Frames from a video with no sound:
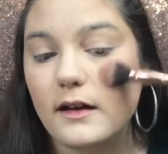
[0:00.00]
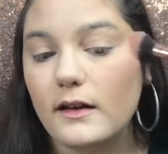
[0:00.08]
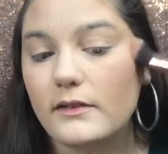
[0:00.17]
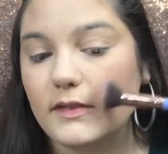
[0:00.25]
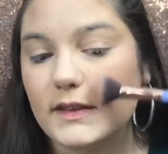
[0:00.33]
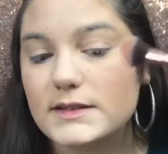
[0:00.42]

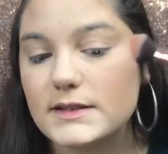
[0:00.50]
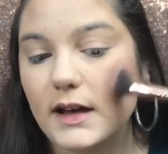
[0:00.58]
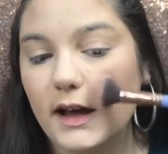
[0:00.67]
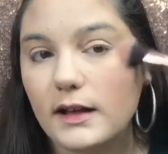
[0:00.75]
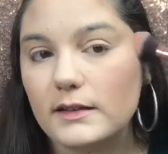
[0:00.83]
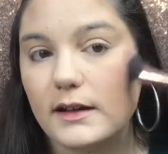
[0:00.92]
if this
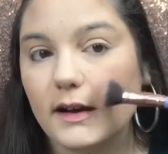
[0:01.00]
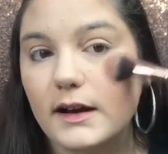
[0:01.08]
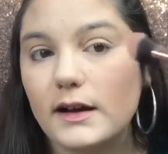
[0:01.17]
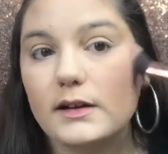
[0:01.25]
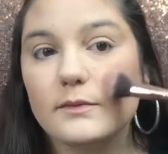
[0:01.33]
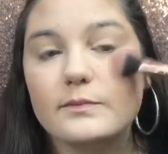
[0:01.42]

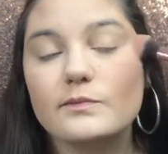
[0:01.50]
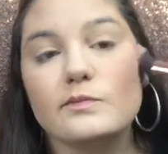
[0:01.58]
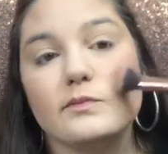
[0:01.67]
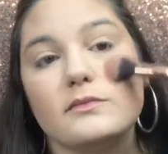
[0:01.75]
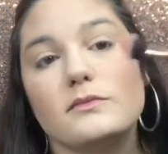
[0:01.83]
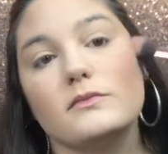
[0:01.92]
color
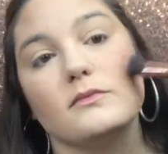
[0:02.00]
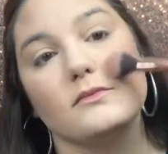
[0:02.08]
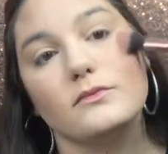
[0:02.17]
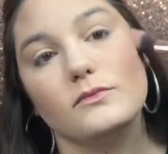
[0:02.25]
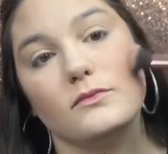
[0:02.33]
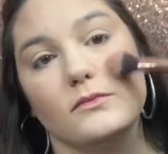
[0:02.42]

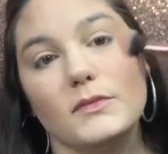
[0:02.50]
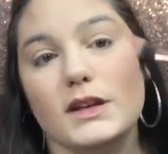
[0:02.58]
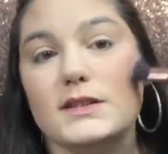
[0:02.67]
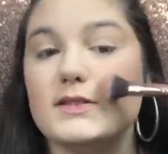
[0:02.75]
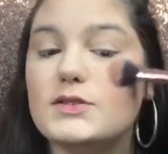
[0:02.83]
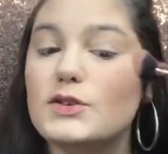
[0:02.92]

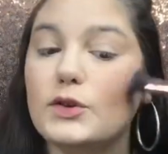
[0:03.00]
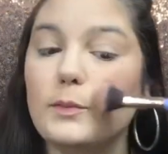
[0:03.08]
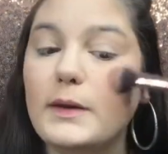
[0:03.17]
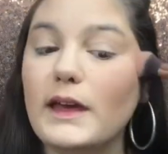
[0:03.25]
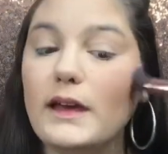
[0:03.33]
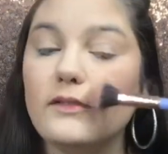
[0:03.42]
is too
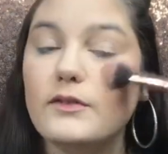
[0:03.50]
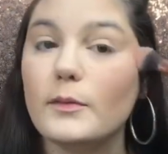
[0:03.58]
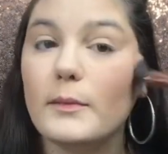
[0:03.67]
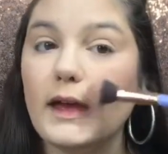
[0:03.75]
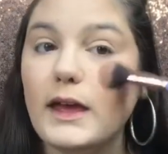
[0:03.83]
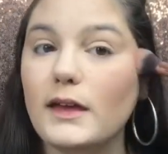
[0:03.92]
pink for
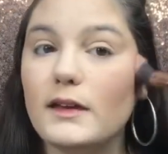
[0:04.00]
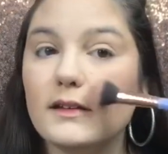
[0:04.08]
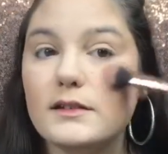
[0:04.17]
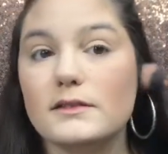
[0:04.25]
me.